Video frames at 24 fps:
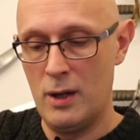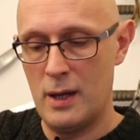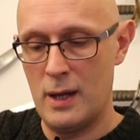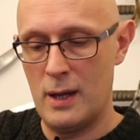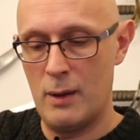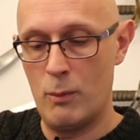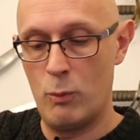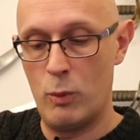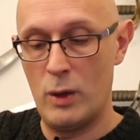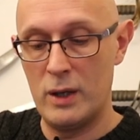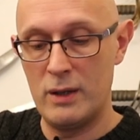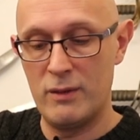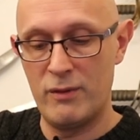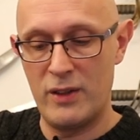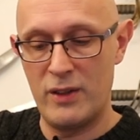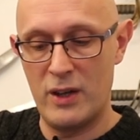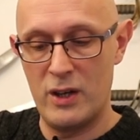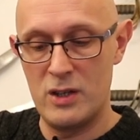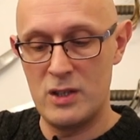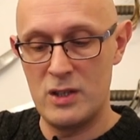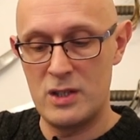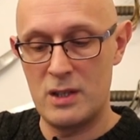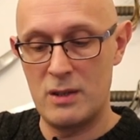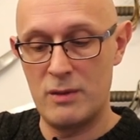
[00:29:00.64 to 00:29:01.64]
One of
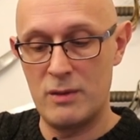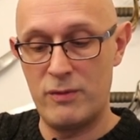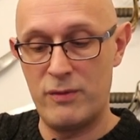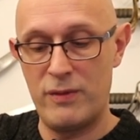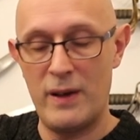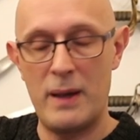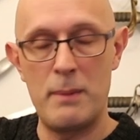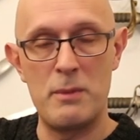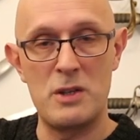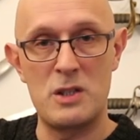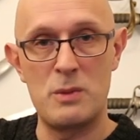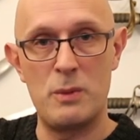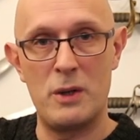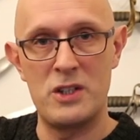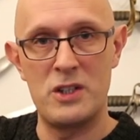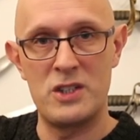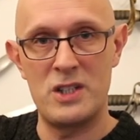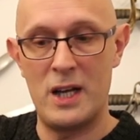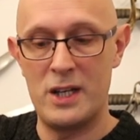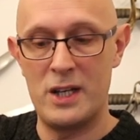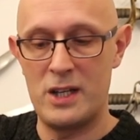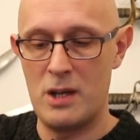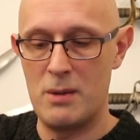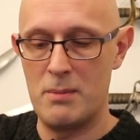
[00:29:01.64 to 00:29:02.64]
those famous ones
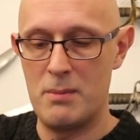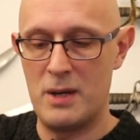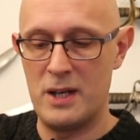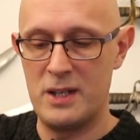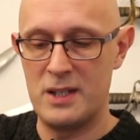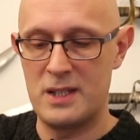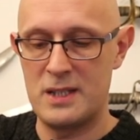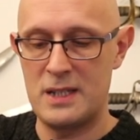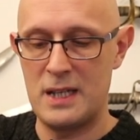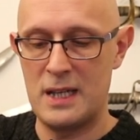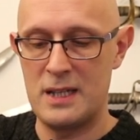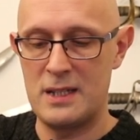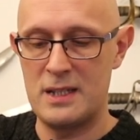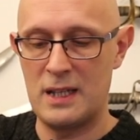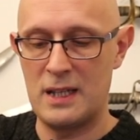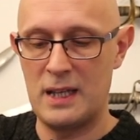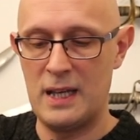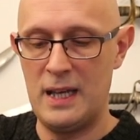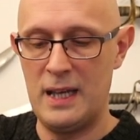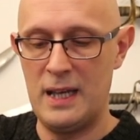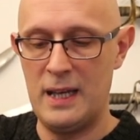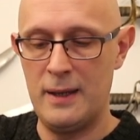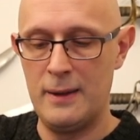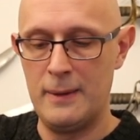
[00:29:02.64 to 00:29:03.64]
that I don't mind stating
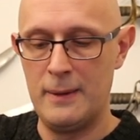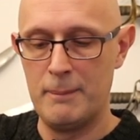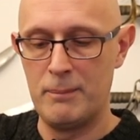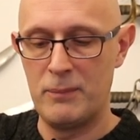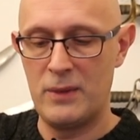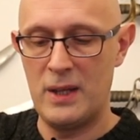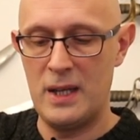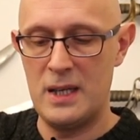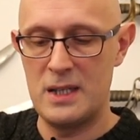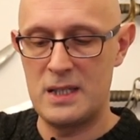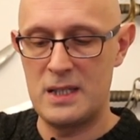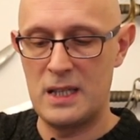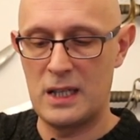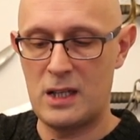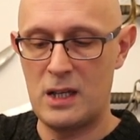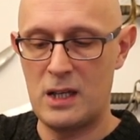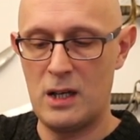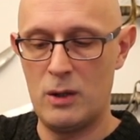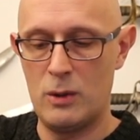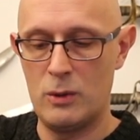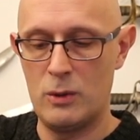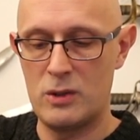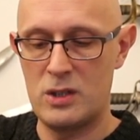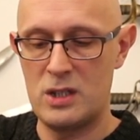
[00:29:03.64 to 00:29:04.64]
here is the
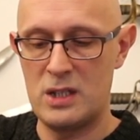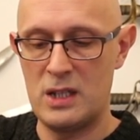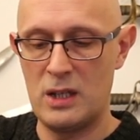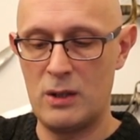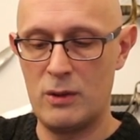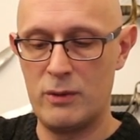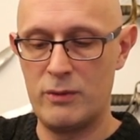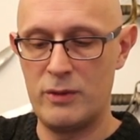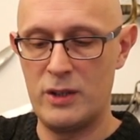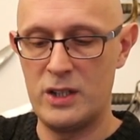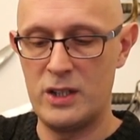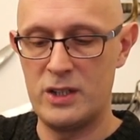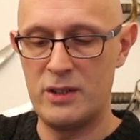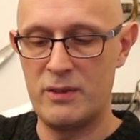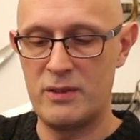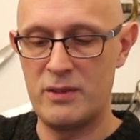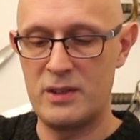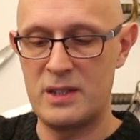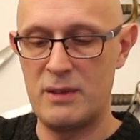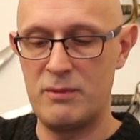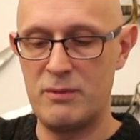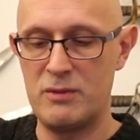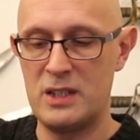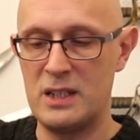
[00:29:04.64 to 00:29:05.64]
cold steel version of the
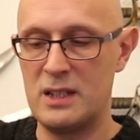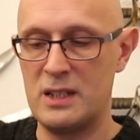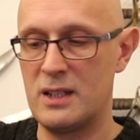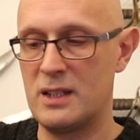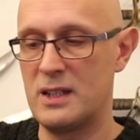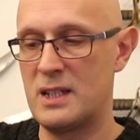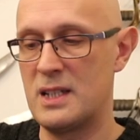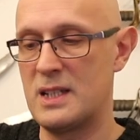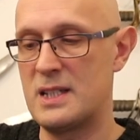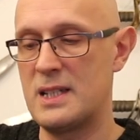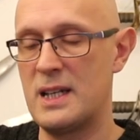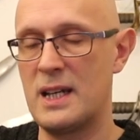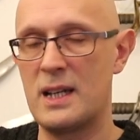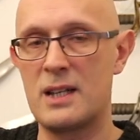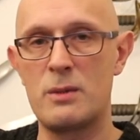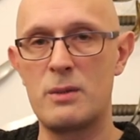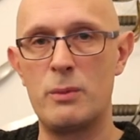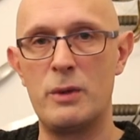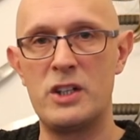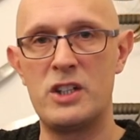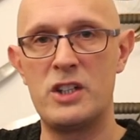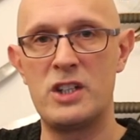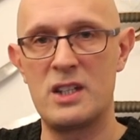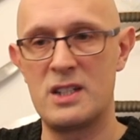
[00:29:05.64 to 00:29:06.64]
1796,
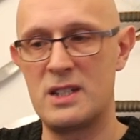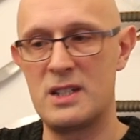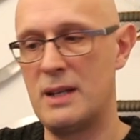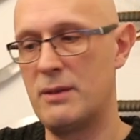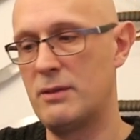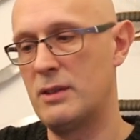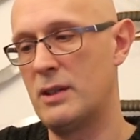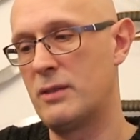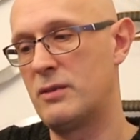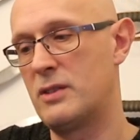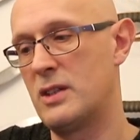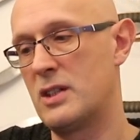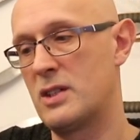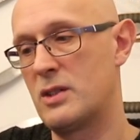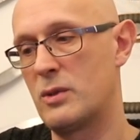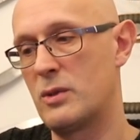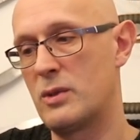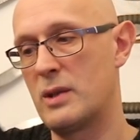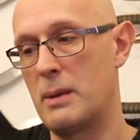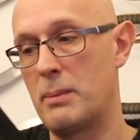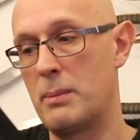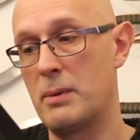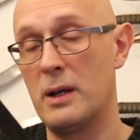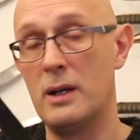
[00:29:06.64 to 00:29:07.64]
which doesn't have enough distal
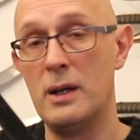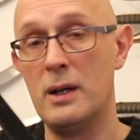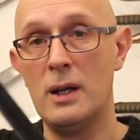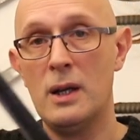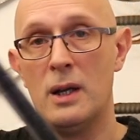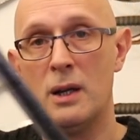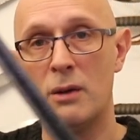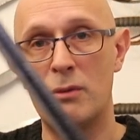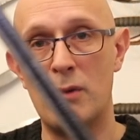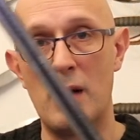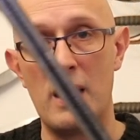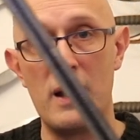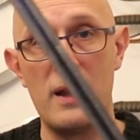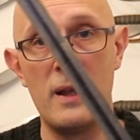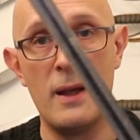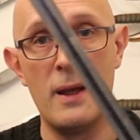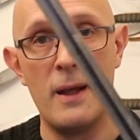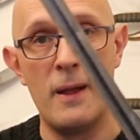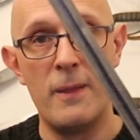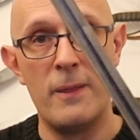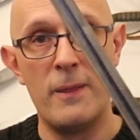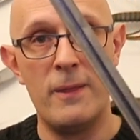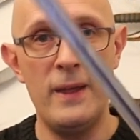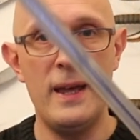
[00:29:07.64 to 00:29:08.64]
taper. Right,
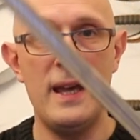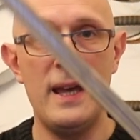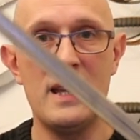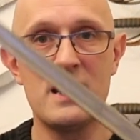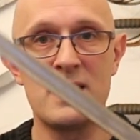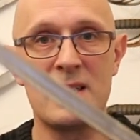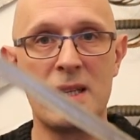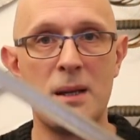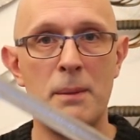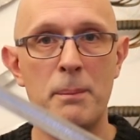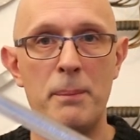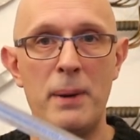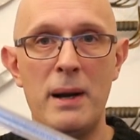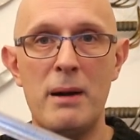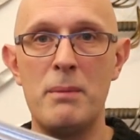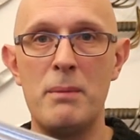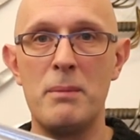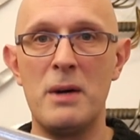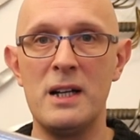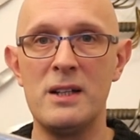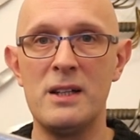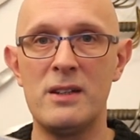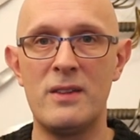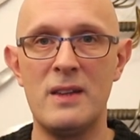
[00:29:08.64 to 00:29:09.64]
this, bear in
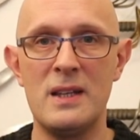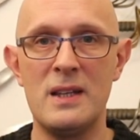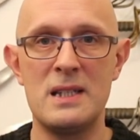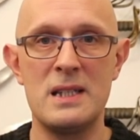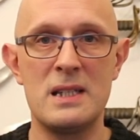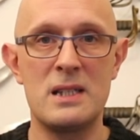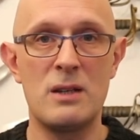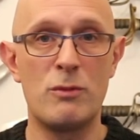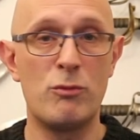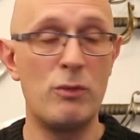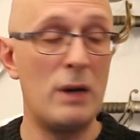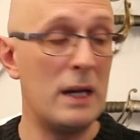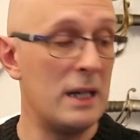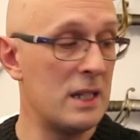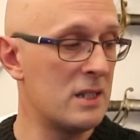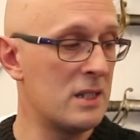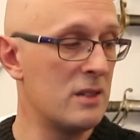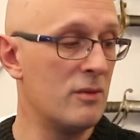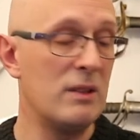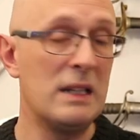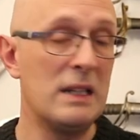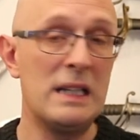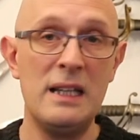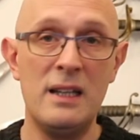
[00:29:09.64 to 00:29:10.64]
mind, this is a
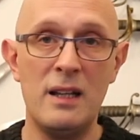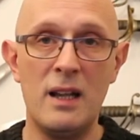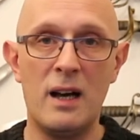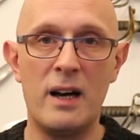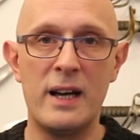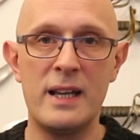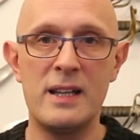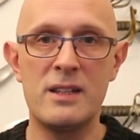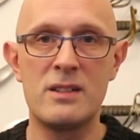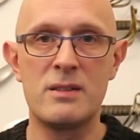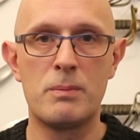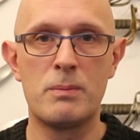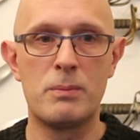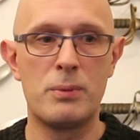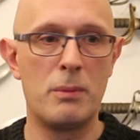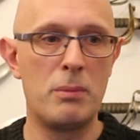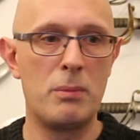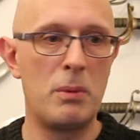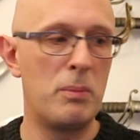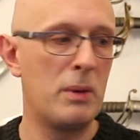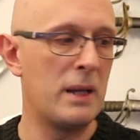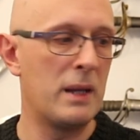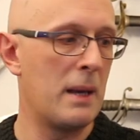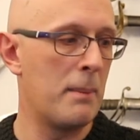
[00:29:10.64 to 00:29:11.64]
relatively light,
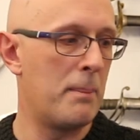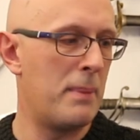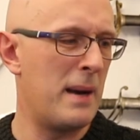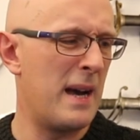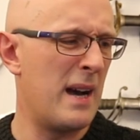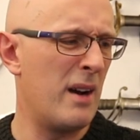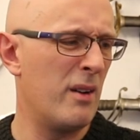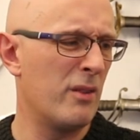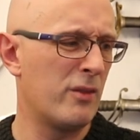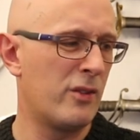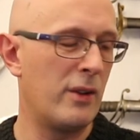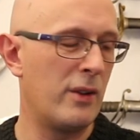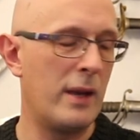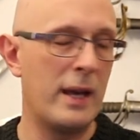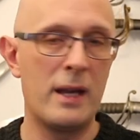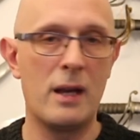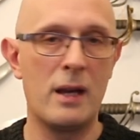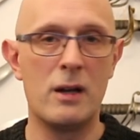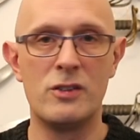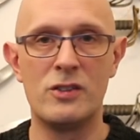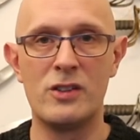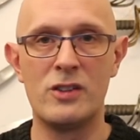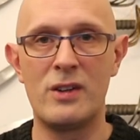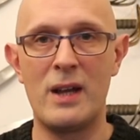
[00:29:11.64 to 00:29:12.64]
probably about
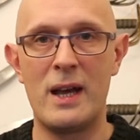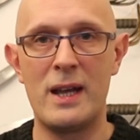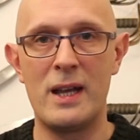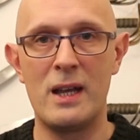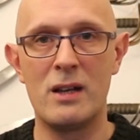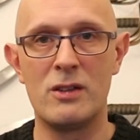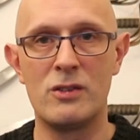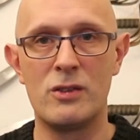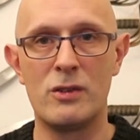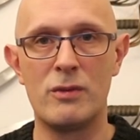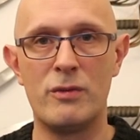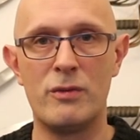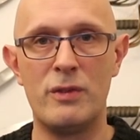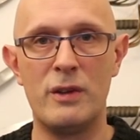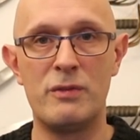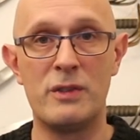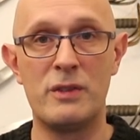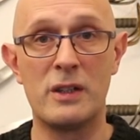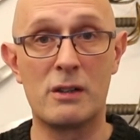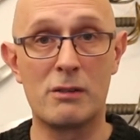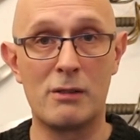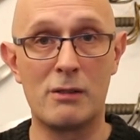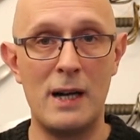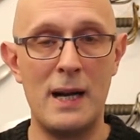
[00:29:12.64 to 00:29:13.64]
800,
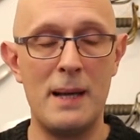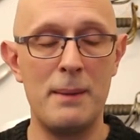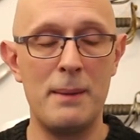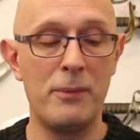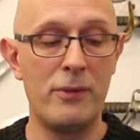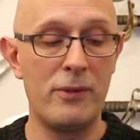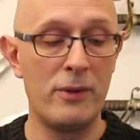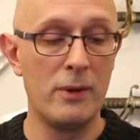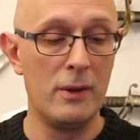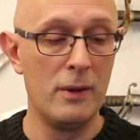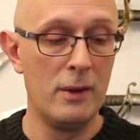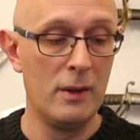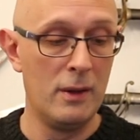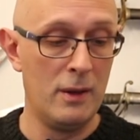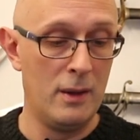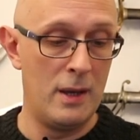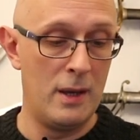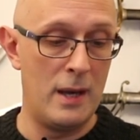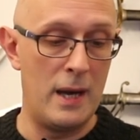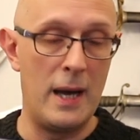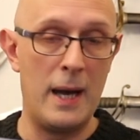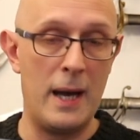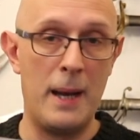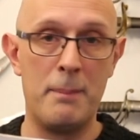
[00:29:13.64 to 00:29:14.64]
850 grams,
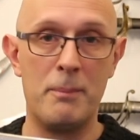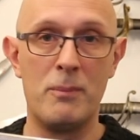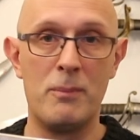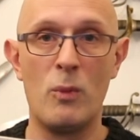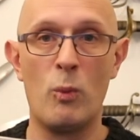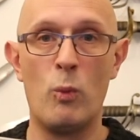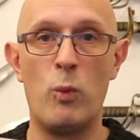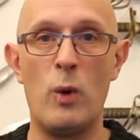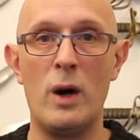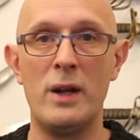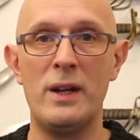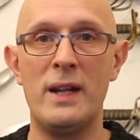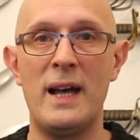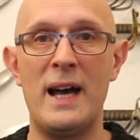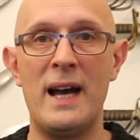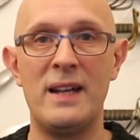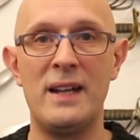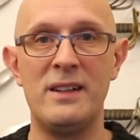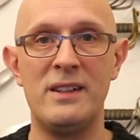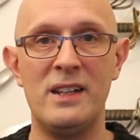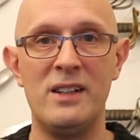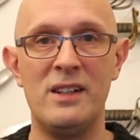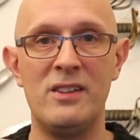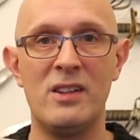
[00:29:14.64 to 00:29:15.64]

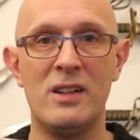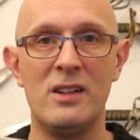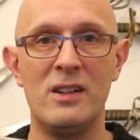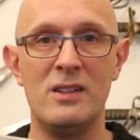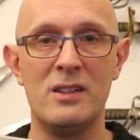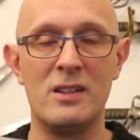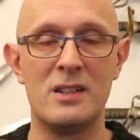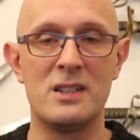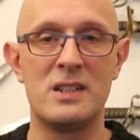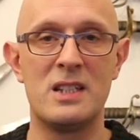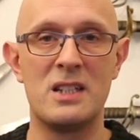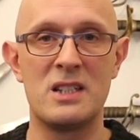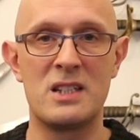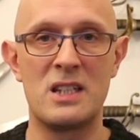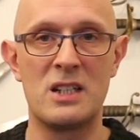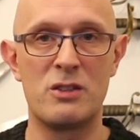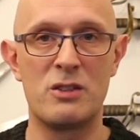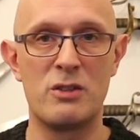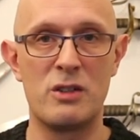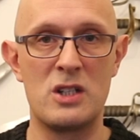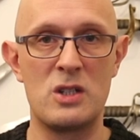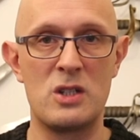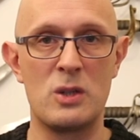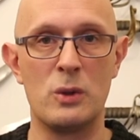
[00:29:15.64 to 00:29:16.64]
one-handed 19th
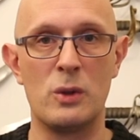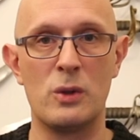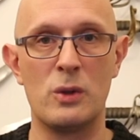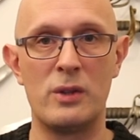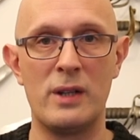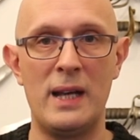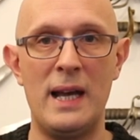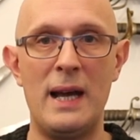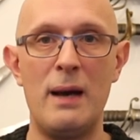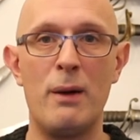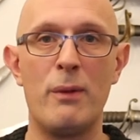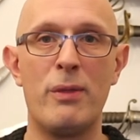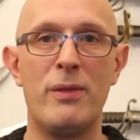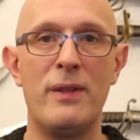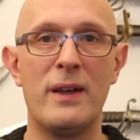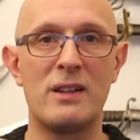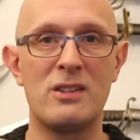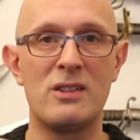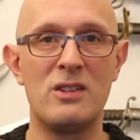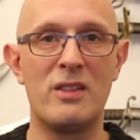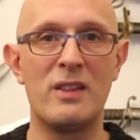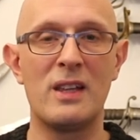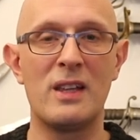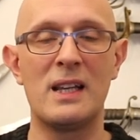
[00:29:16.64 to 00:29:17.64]
century sword. How thick
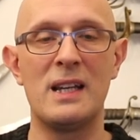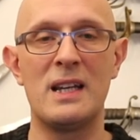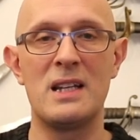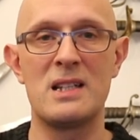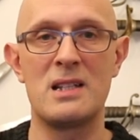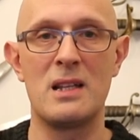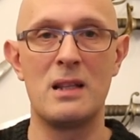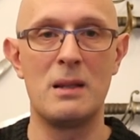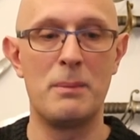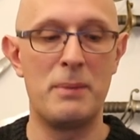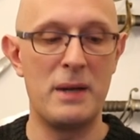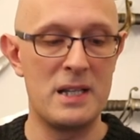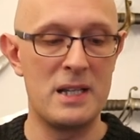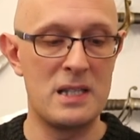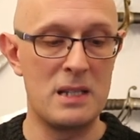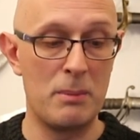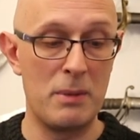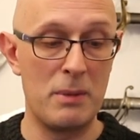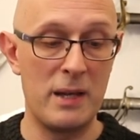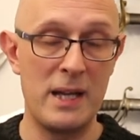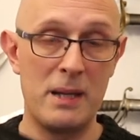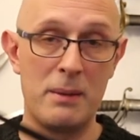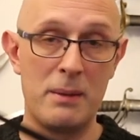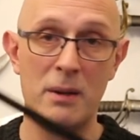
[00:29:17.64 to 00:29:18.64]
do you think it is at the base of the
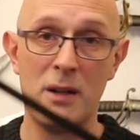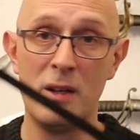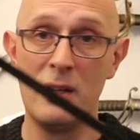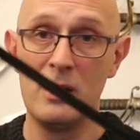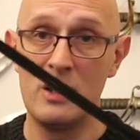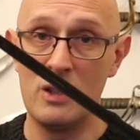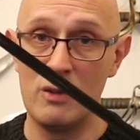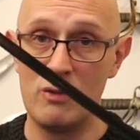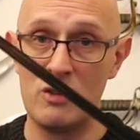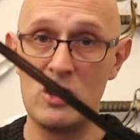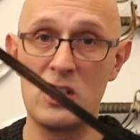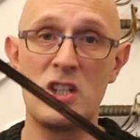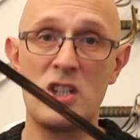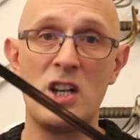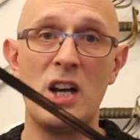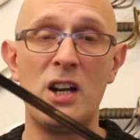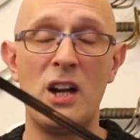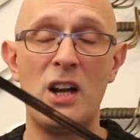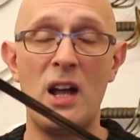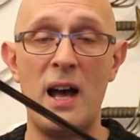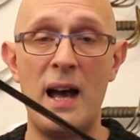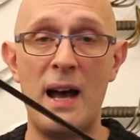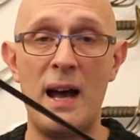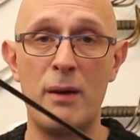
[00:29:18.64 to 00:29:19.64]
blade? You've just
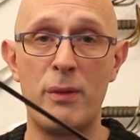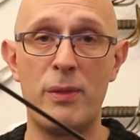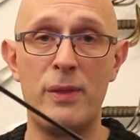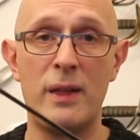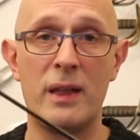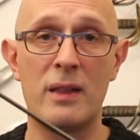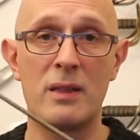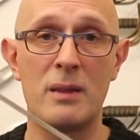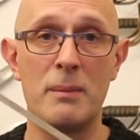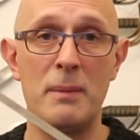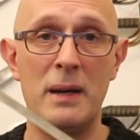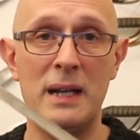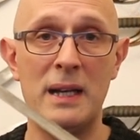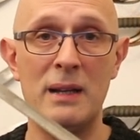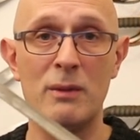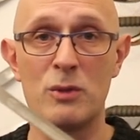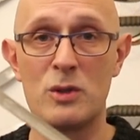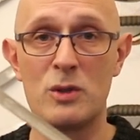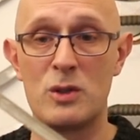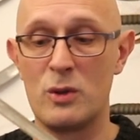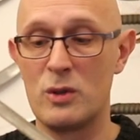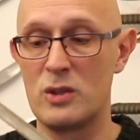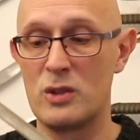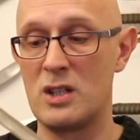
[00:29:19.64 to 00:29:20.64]
heard how thick the medieval
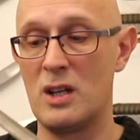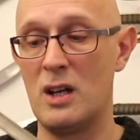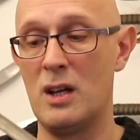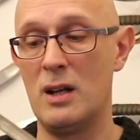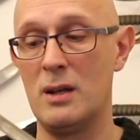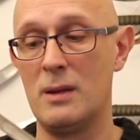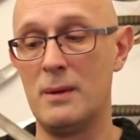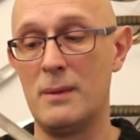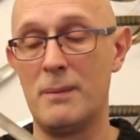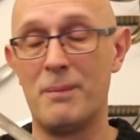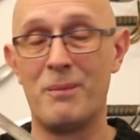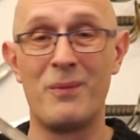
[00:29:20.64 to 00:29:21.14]
swords are.